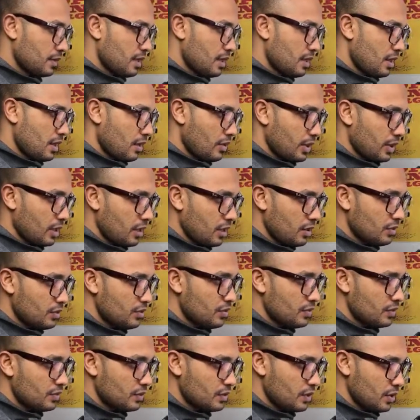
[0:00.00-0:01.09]
There we go.
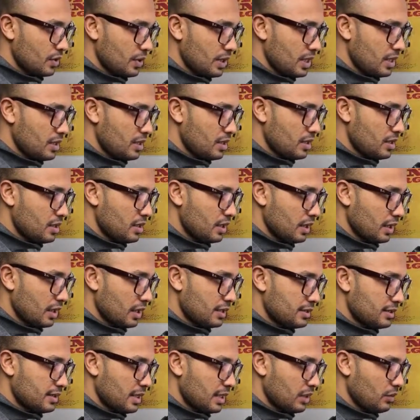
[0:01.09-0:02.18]
So here,
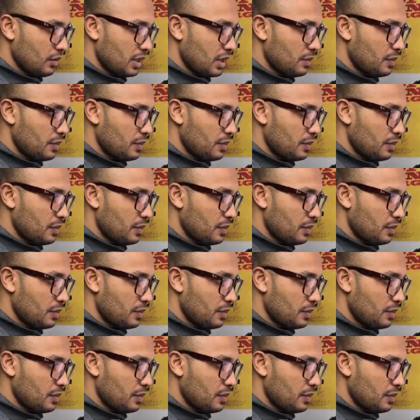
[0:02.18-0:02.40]
exec, we are